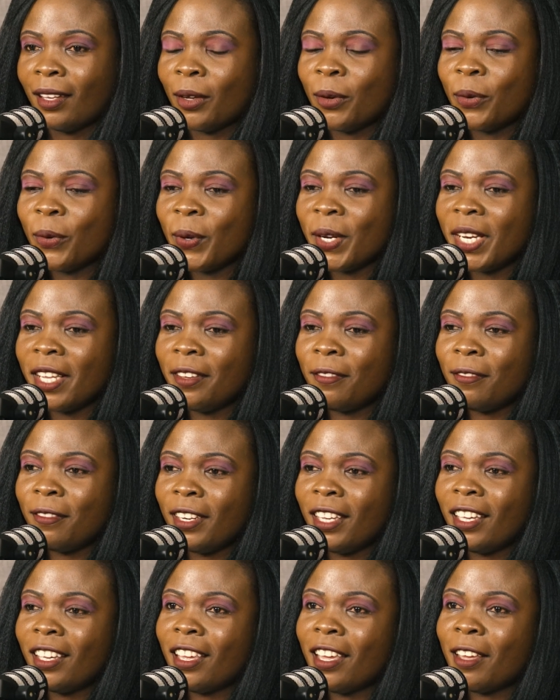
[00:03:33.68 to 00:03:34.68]
Good
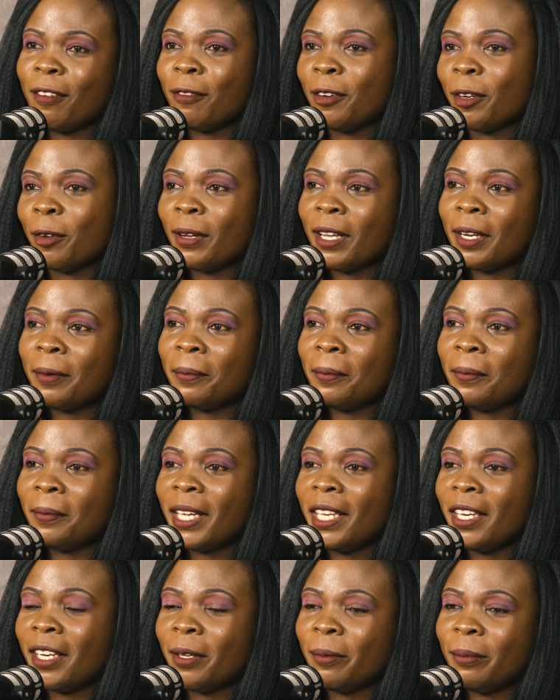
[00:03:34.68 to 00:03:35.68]
evening, everyone.
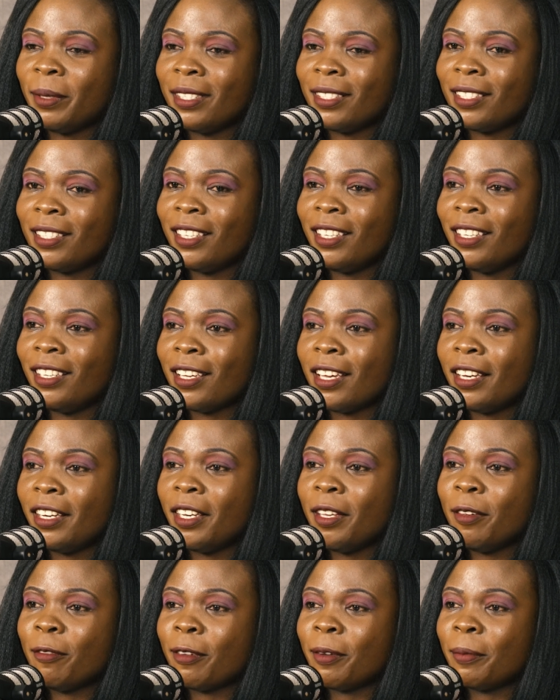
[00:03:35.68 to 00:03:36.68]
My name is Lilian
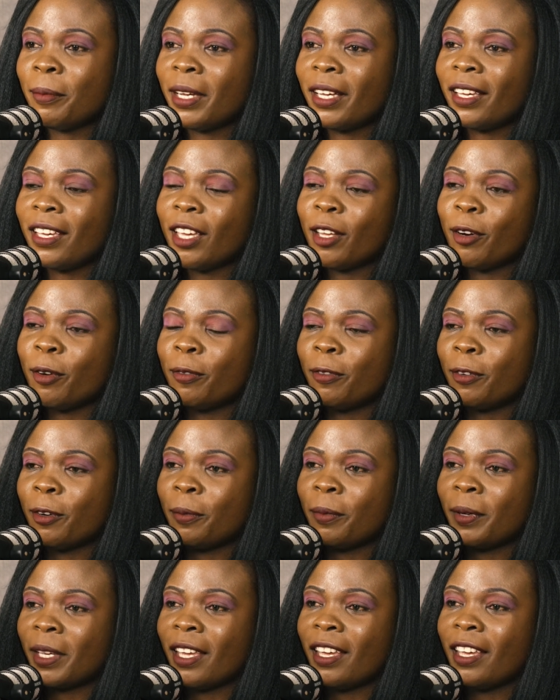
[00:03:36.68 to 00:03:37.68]
Magero
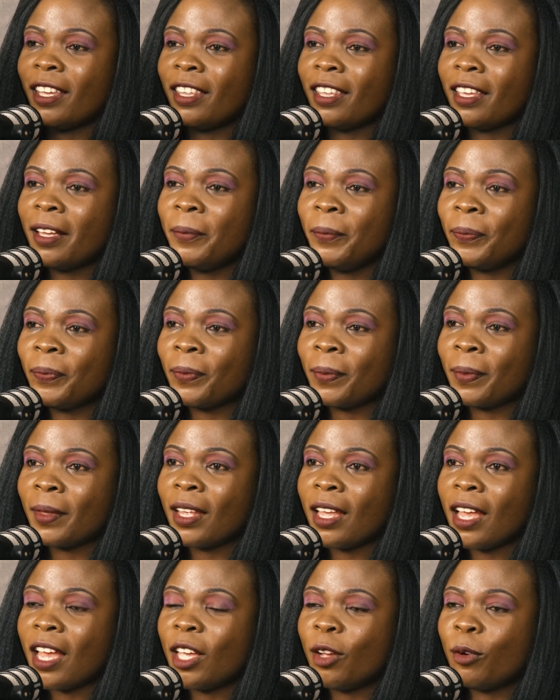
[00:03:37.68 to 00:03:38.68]
from Kenya.
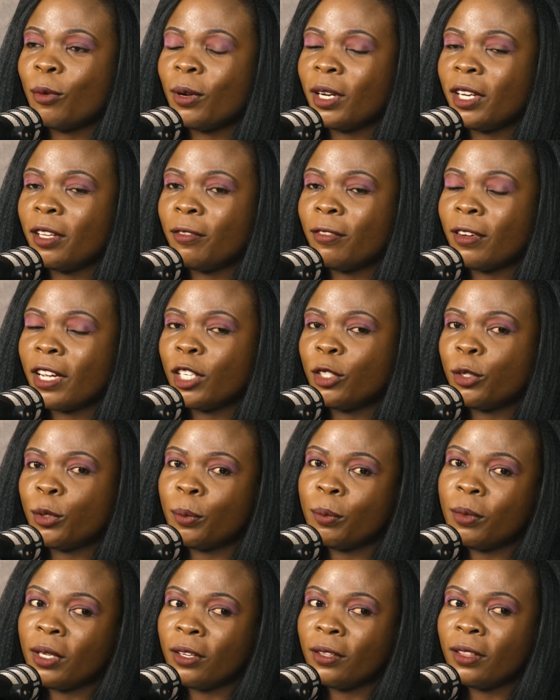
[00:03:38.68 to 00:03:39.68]
I qualify to
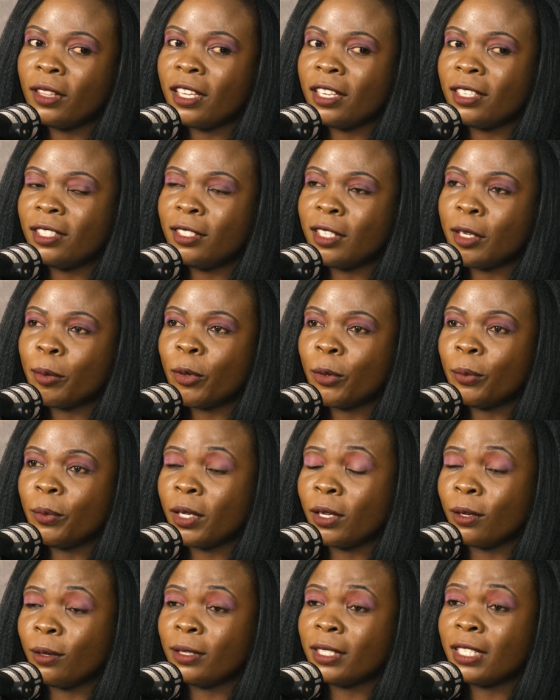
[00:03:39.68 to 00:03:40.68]
be on this table
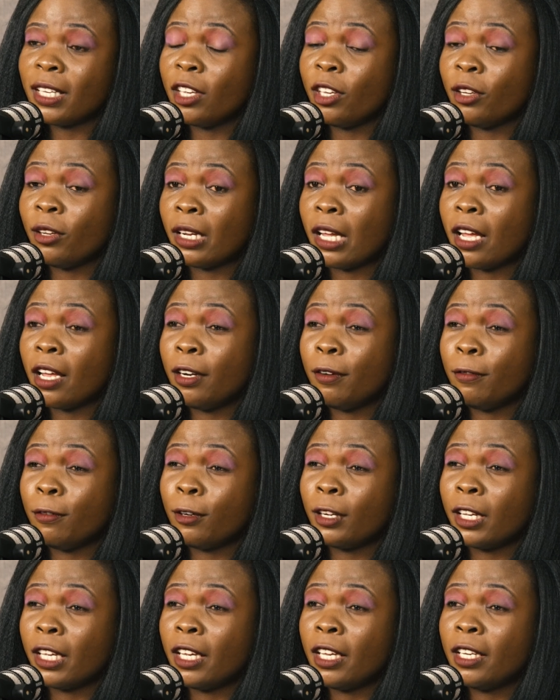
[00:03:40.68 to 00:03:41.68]
because I
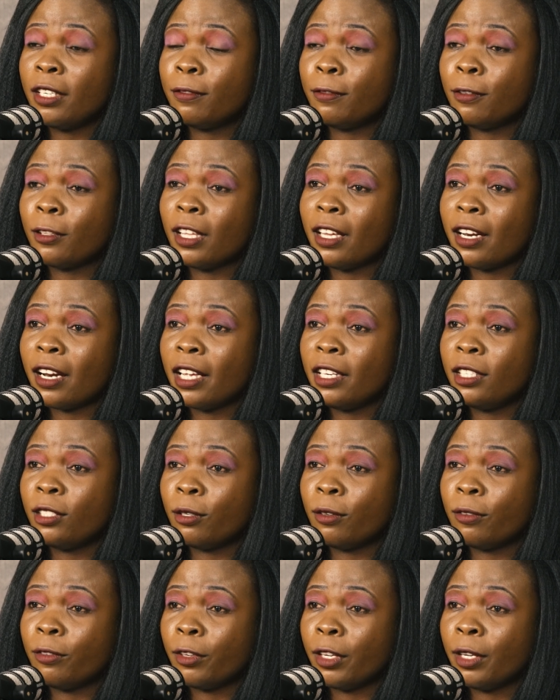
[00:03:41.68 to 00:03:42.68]
advocate for the rights
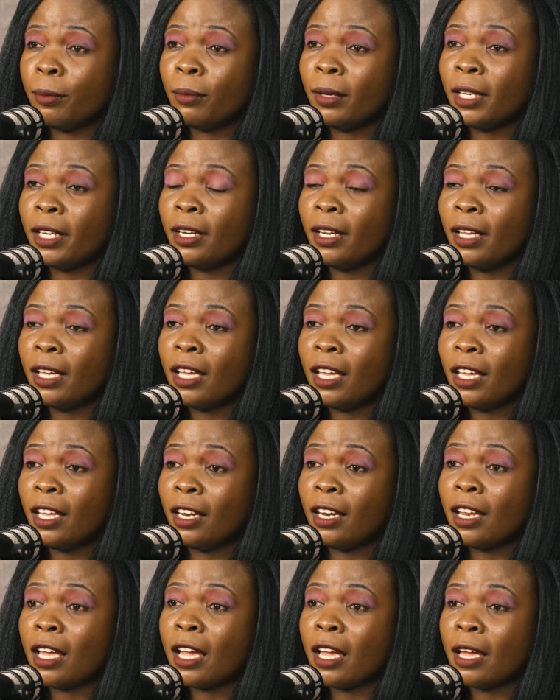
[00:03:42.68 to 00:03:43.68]
of women,
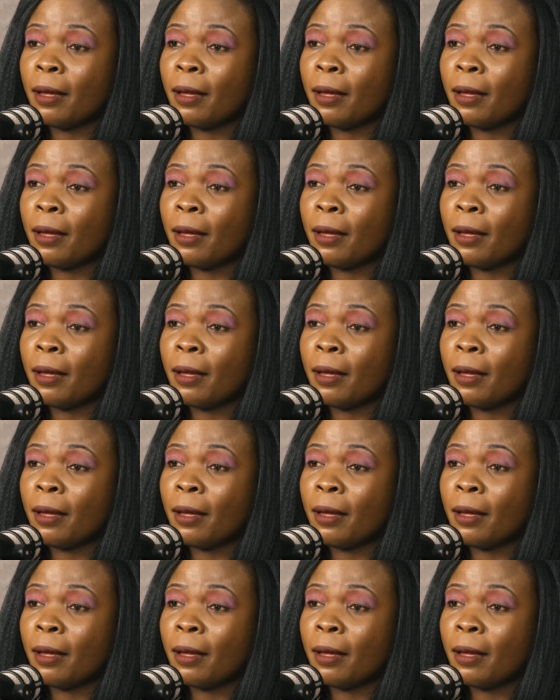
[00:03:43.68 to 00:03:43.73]
and